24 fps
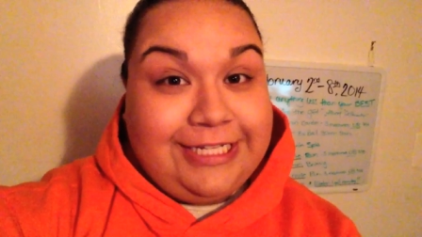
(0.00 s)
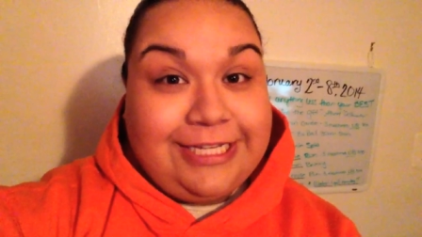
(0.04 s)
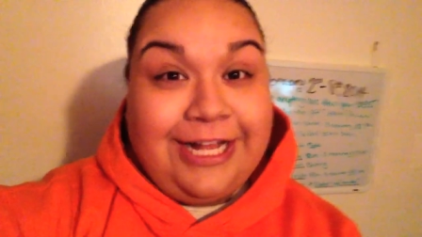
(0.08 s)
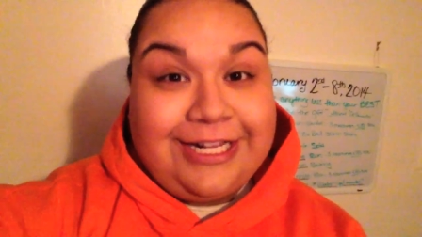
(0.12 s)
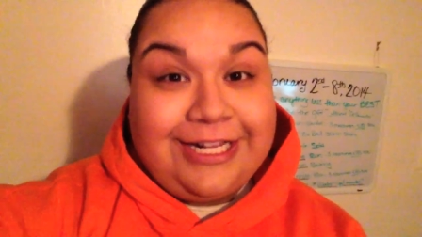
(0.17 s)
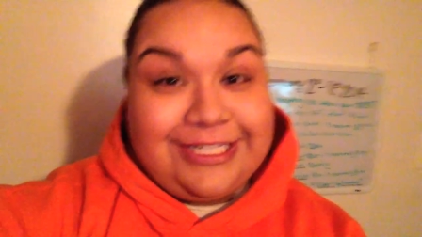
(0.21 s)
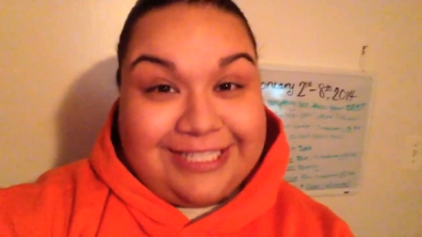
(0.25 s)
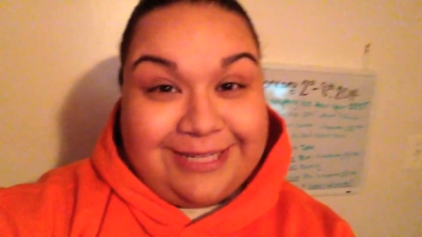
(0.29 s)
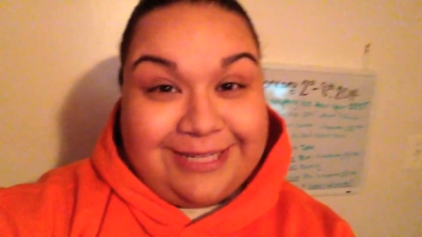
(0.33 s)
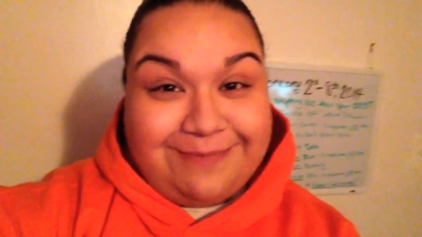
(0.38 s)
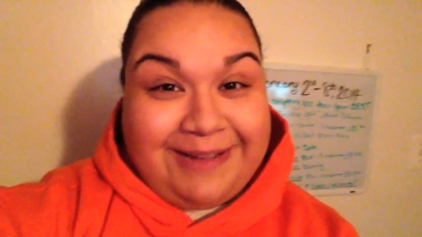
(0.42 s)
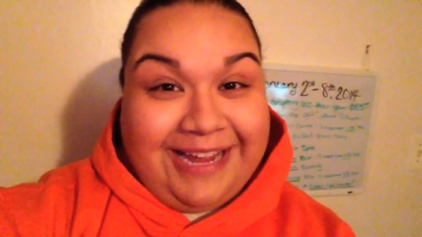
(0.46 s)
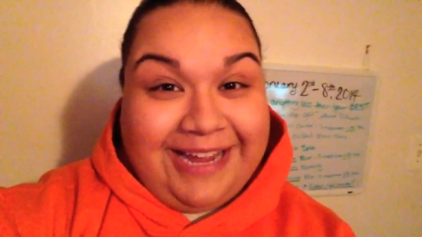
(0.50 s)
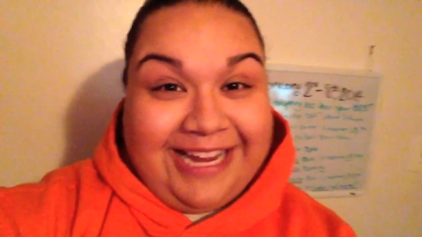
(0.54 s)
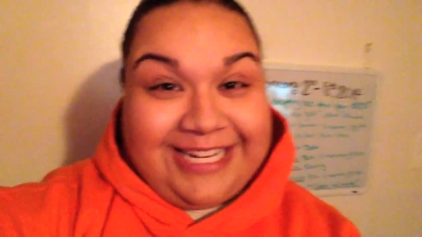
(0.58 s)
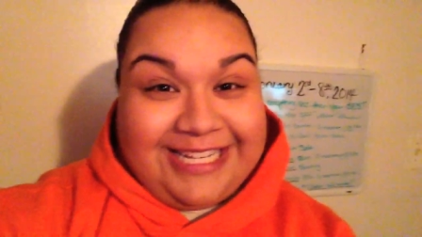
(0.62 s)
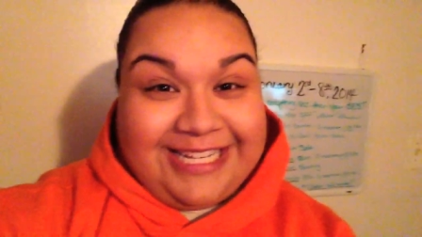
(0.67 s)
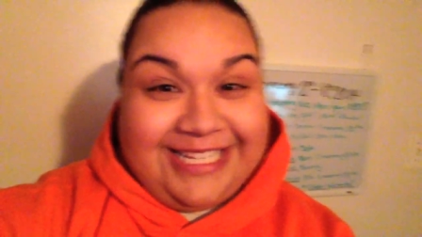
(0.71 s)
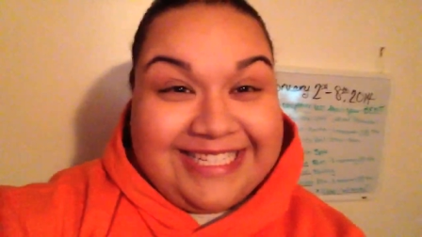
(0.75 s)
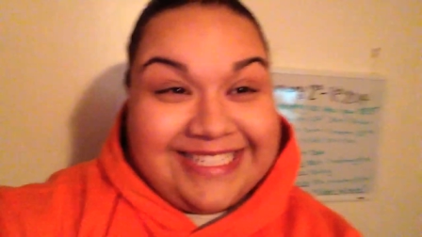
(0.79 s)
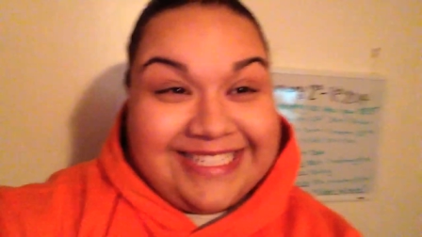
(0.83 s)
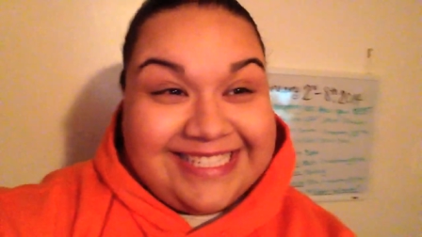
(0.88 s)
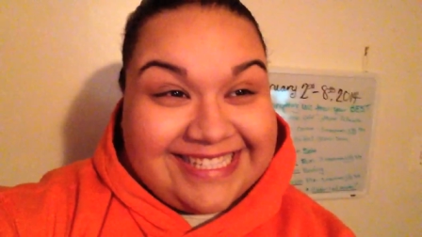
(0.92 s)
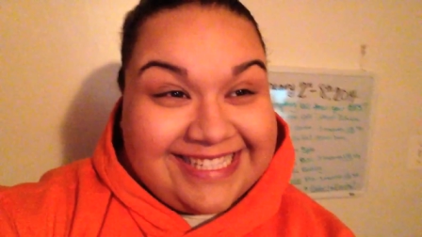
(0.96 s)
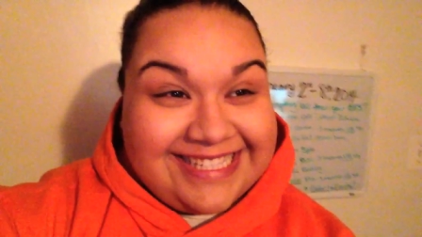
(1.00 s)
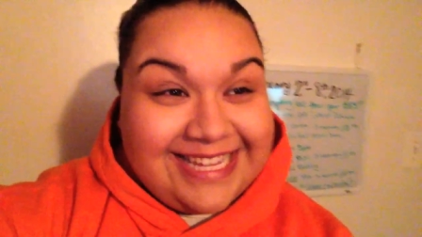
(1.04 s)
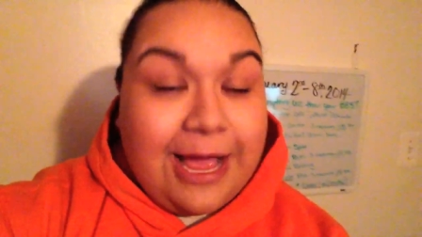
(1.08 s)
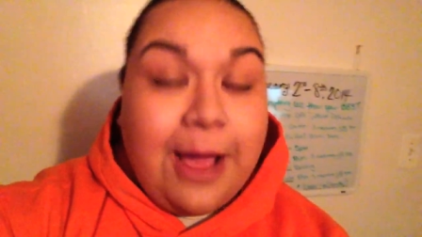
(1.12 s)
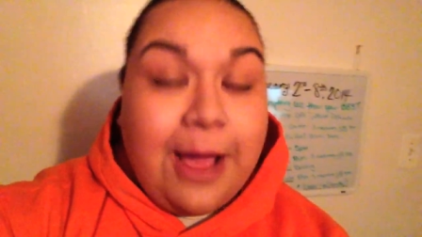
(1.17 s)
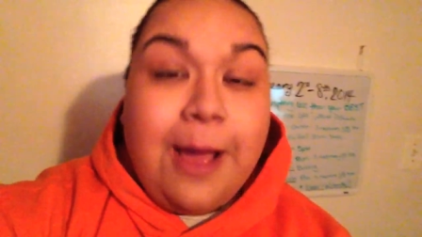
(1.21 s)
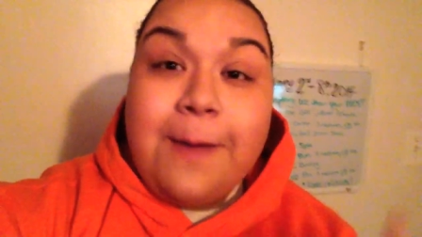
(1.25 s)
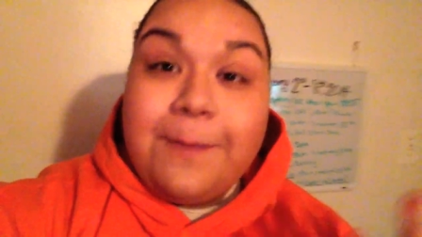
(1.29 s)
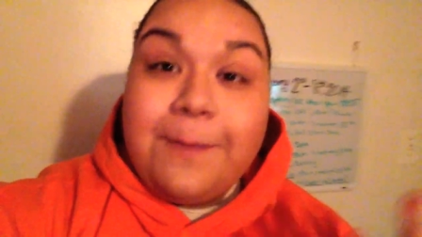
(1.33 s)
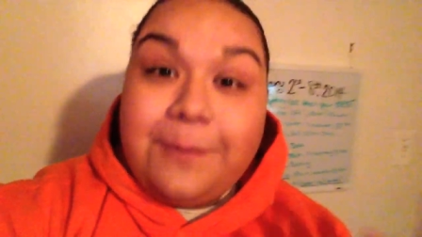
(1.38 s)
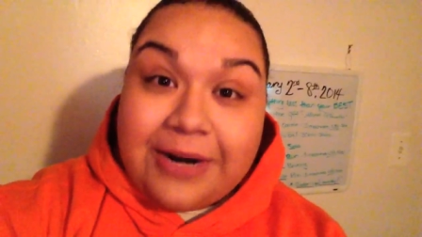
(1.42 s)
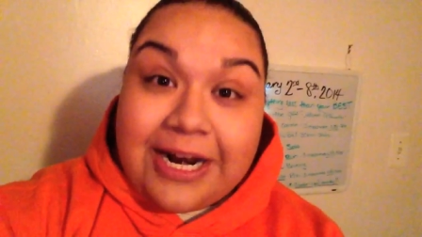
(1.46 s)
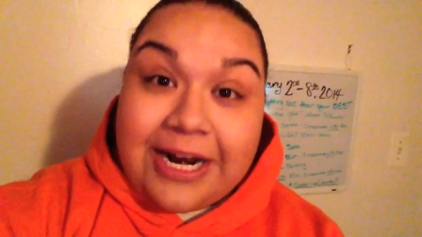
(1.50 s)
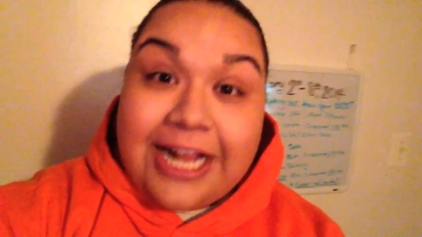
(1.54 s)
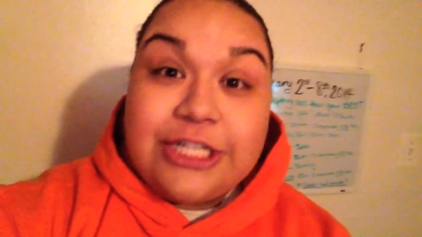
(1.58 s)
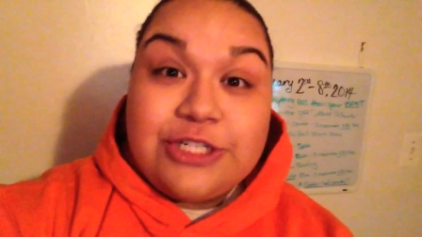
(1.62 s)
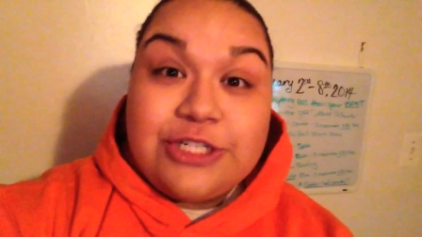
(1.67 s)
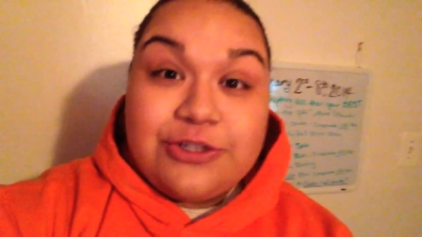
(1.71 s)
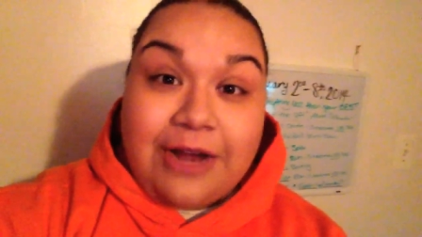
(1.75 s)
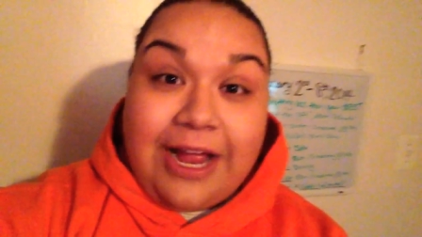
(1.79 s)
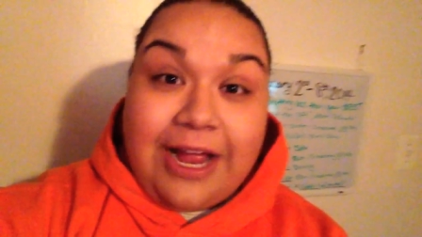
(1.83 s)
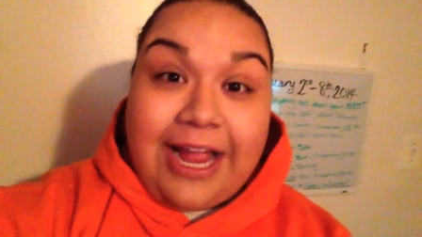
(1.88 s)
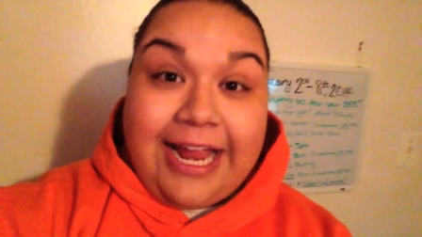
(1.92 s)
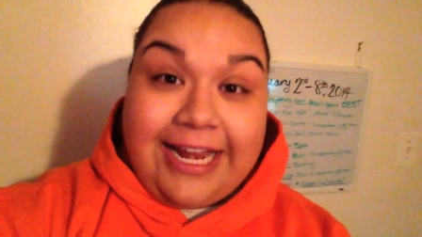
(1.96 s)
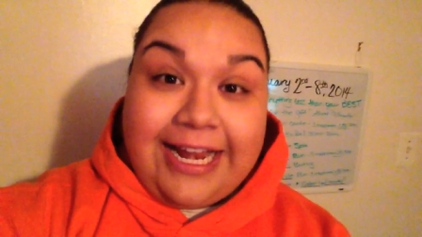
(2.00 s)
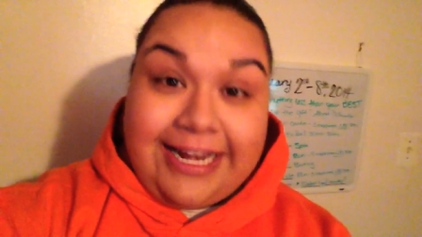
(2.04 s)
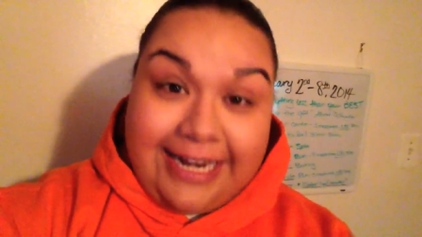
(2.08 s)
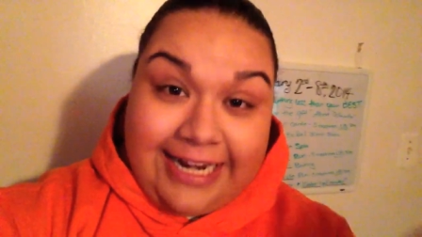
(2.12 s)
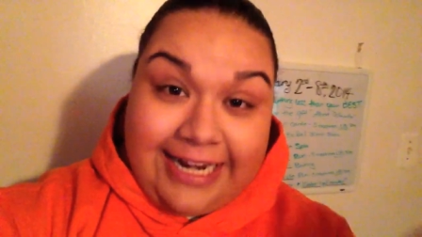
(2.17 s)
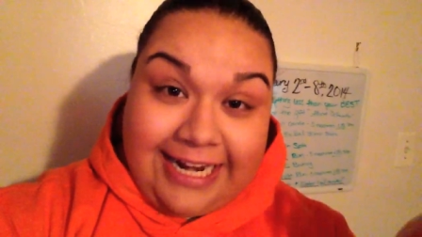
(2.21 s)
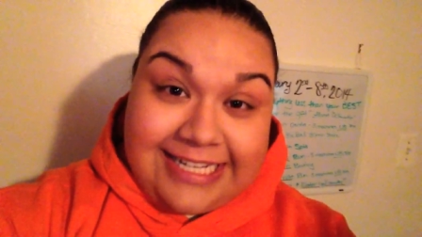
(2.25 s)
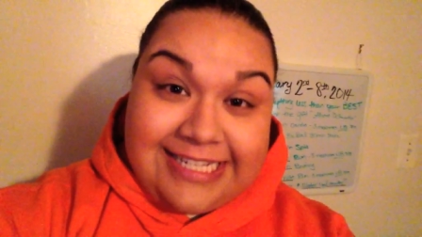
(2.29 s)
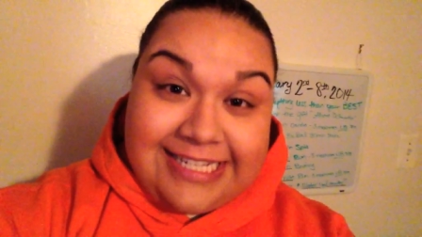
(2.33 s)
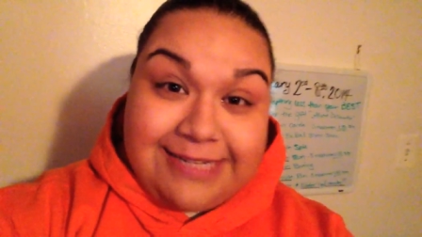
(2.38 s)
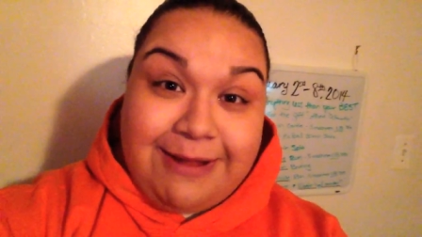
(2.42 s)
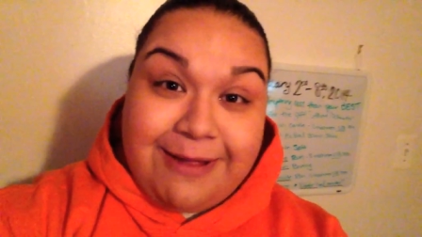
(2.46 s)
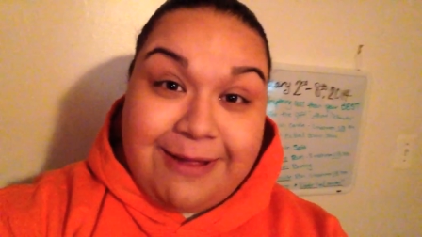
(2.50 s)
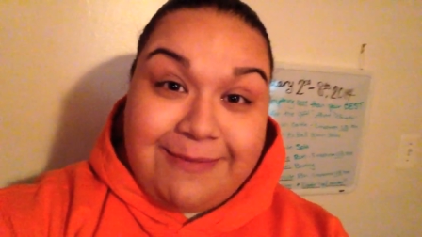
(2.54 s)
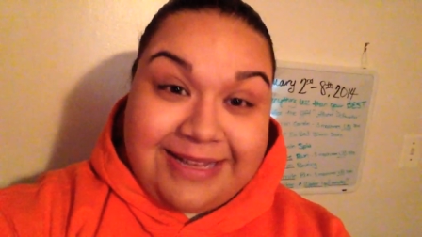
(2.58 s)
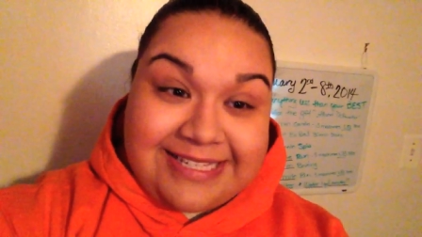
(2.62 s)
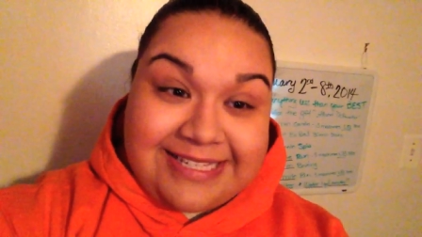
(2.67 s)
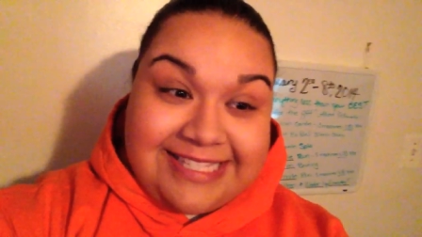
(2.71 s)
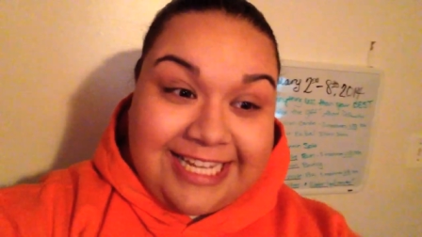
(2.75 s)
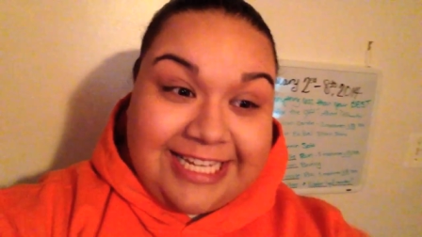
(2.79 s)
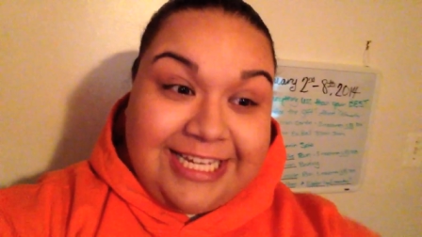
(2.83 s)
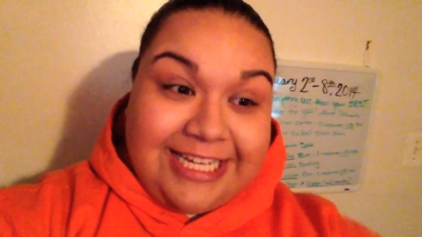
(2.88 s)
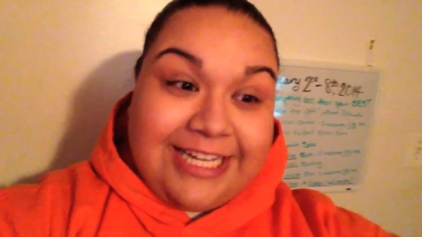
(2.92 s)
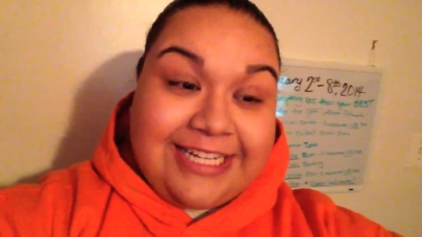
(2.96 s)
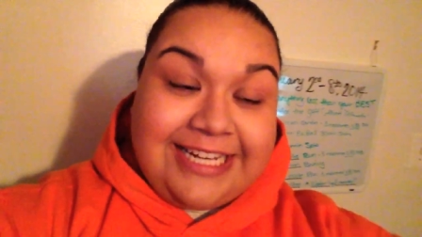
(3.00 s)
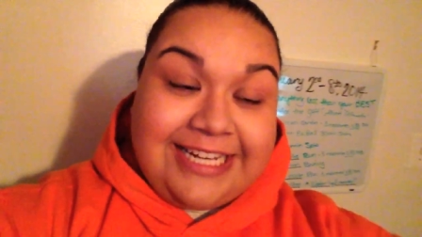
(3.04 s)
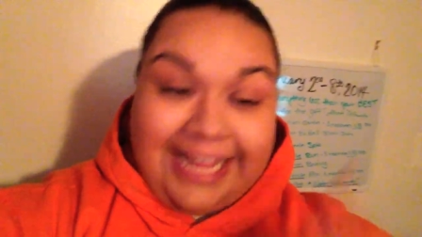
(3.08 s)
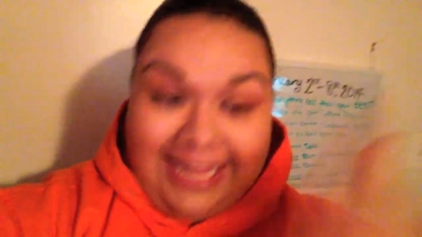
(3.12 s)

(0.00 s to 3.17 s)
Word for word: touch the pedals, but I tried and I did my best I could.